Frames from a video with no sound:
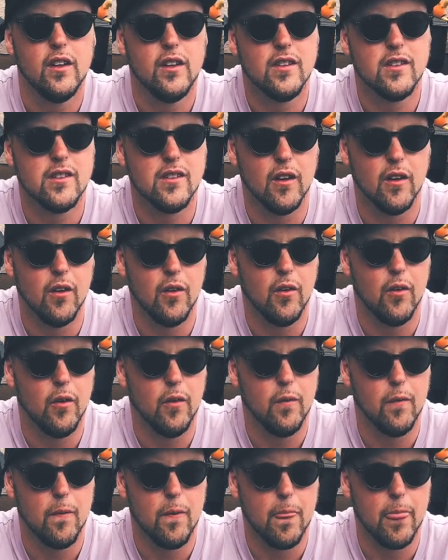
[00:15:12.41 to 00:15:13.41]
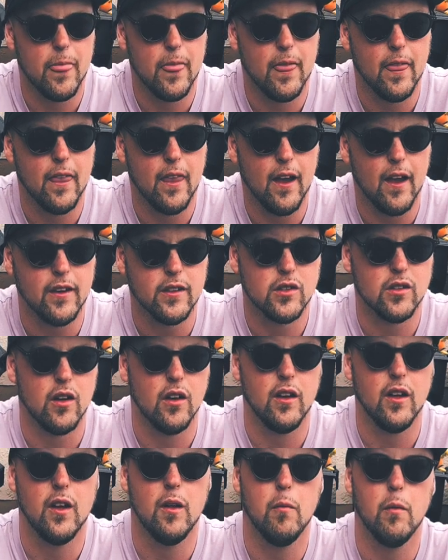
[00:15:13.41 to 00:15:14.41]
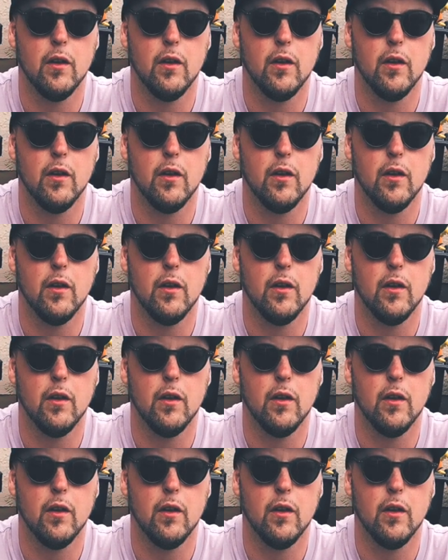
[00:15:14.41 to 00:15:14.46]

So I saw him